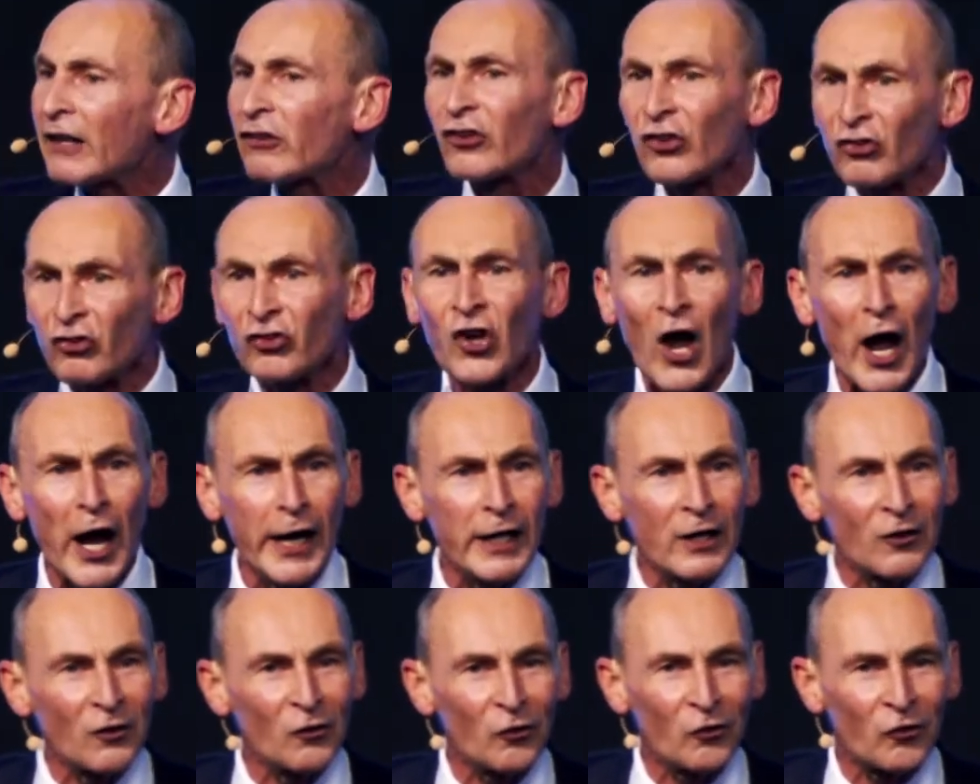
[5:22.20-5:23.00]
to
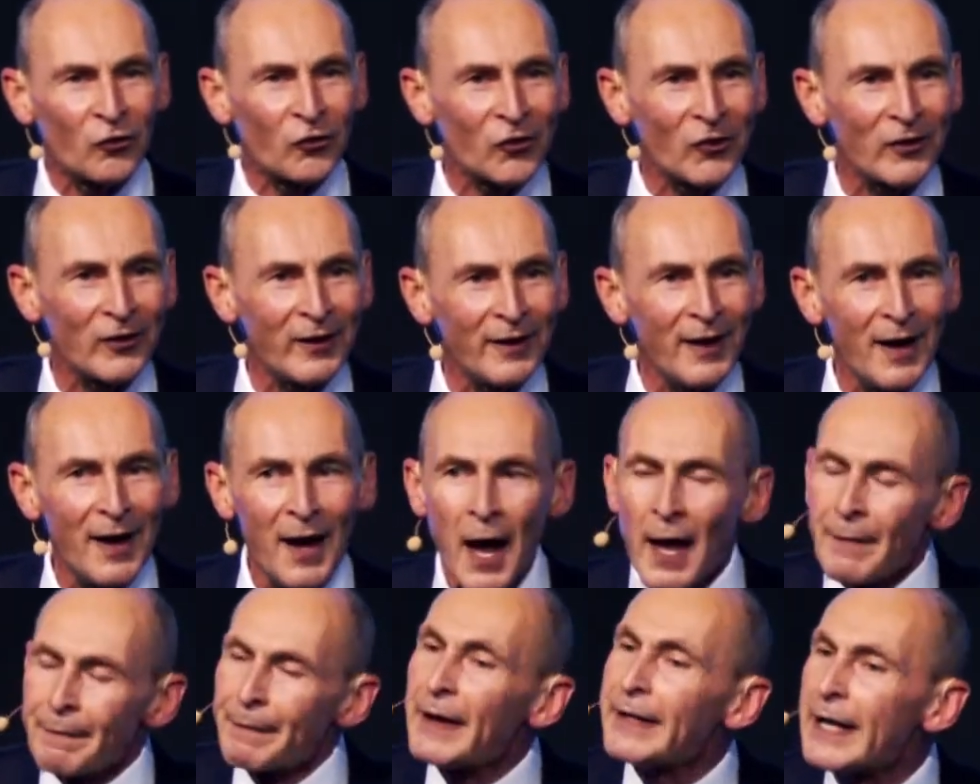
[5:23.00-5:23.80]
change.
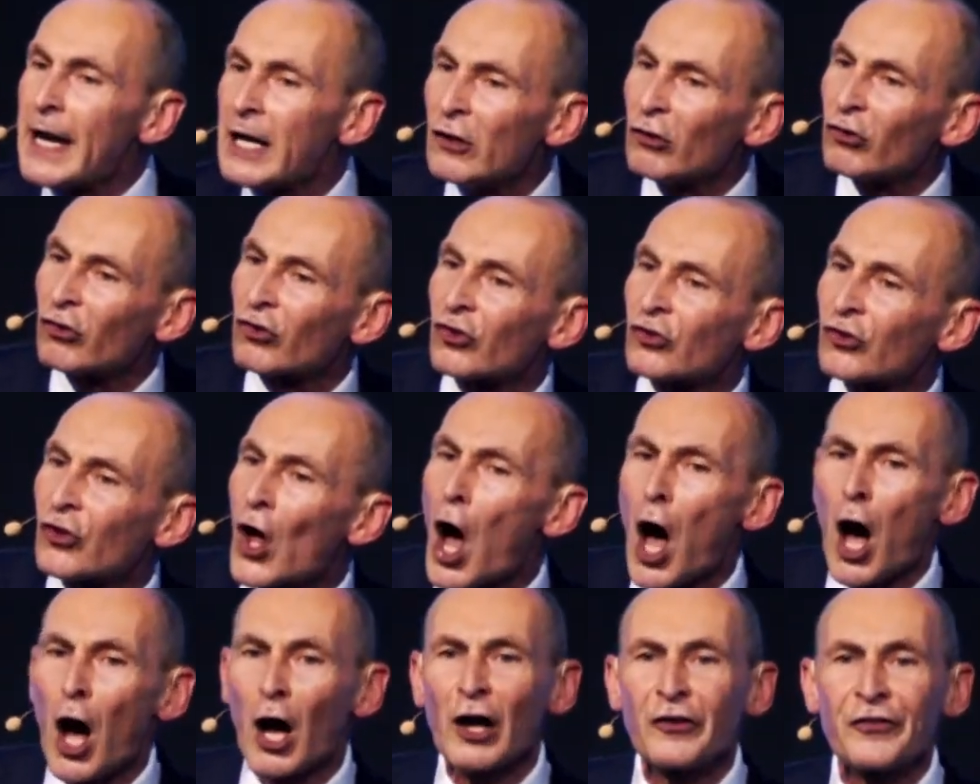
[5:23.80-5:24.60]
They didn't
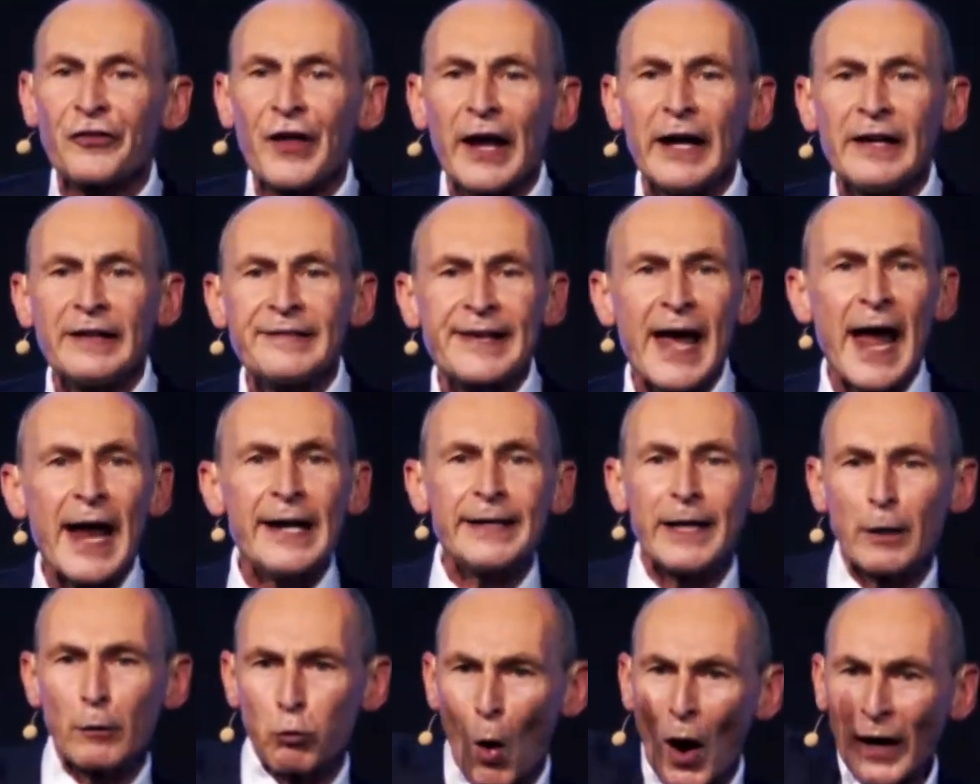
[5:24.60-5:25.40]
start as they
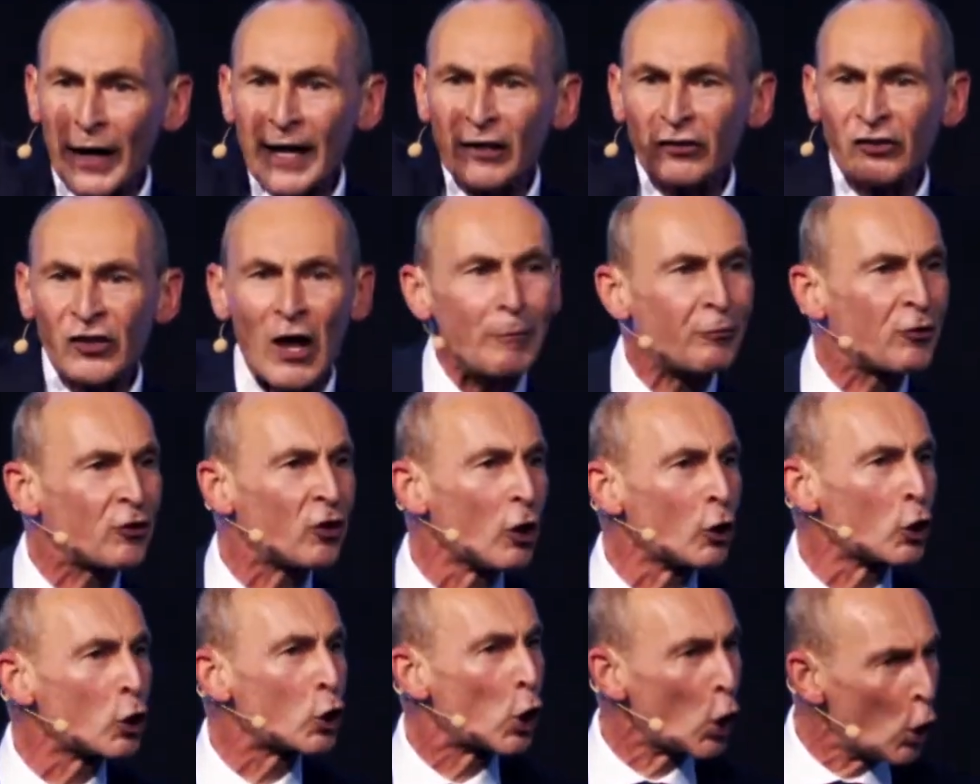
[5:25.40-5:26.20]
intended. One
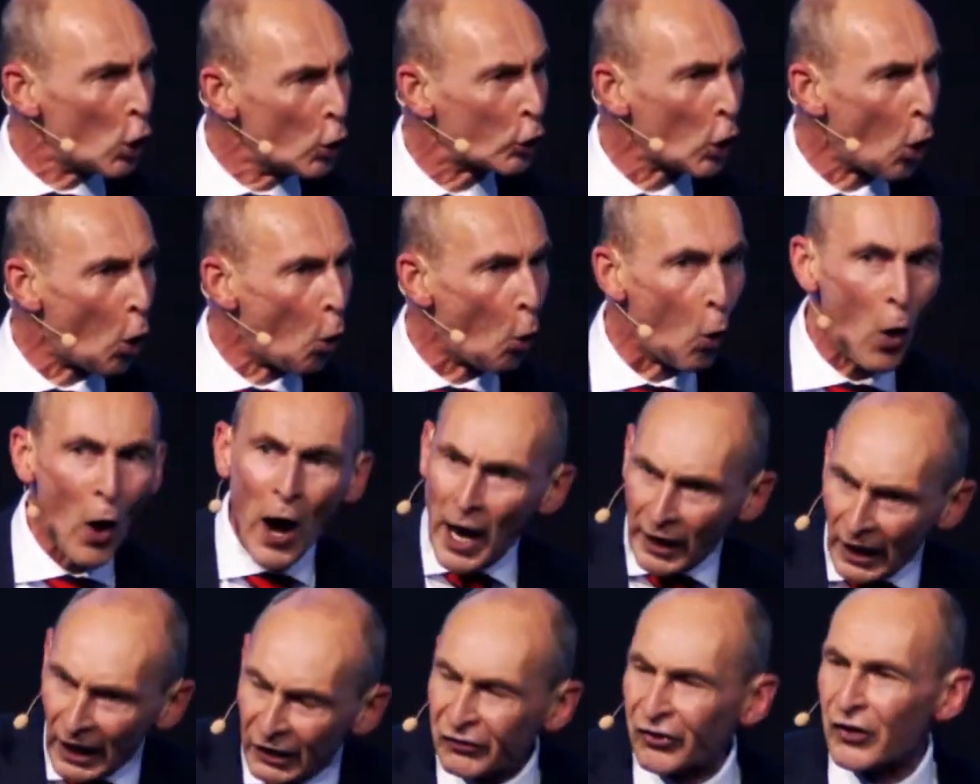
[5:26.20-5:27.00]
exception Google.
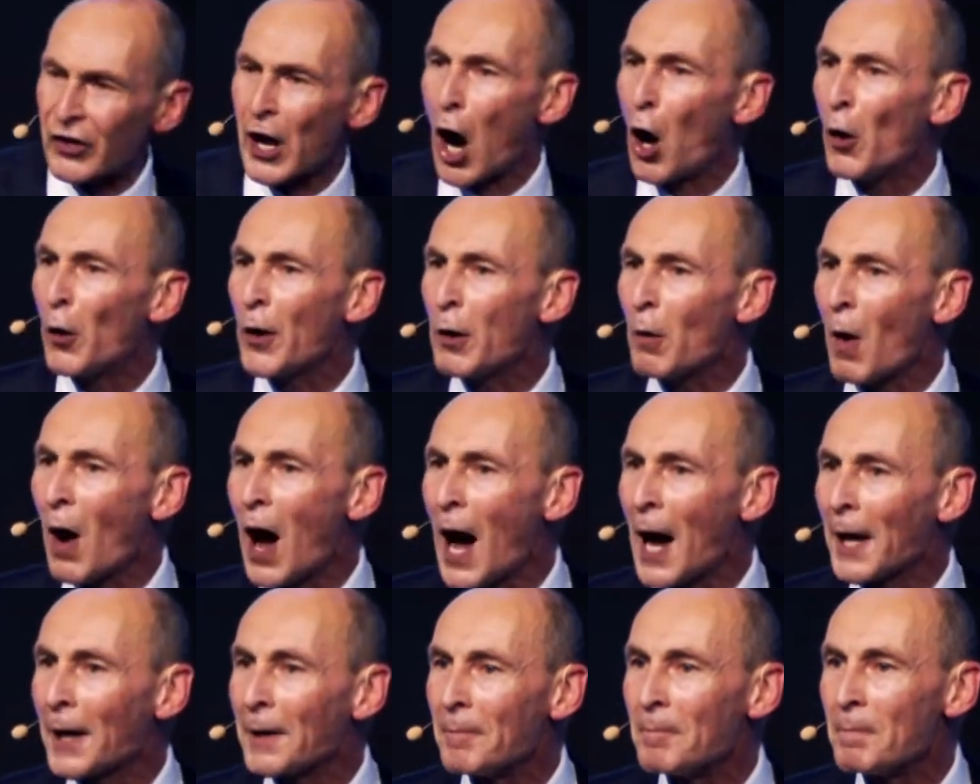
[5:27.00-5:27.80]
It's the only
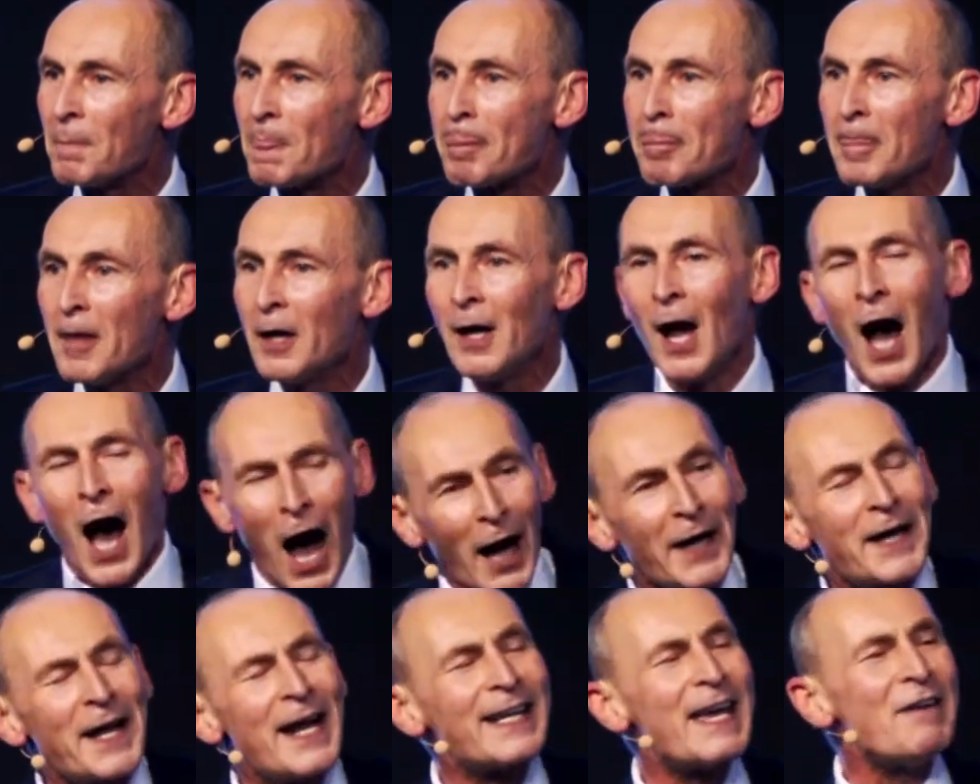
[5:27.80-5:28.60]
one. I'm
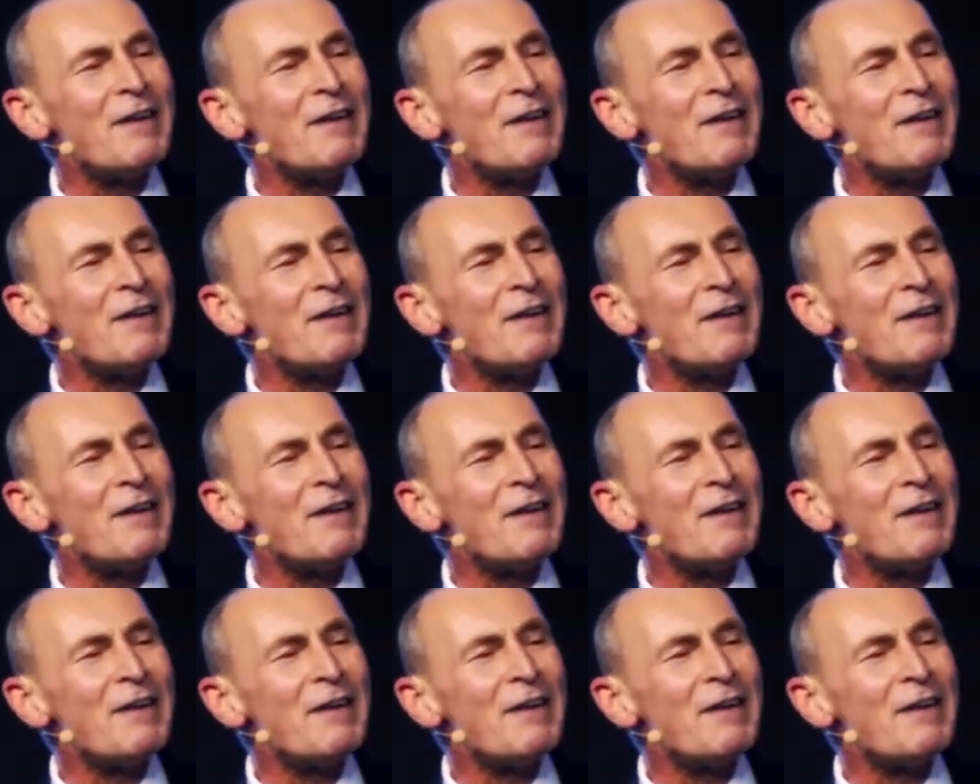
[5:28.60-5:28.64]
going to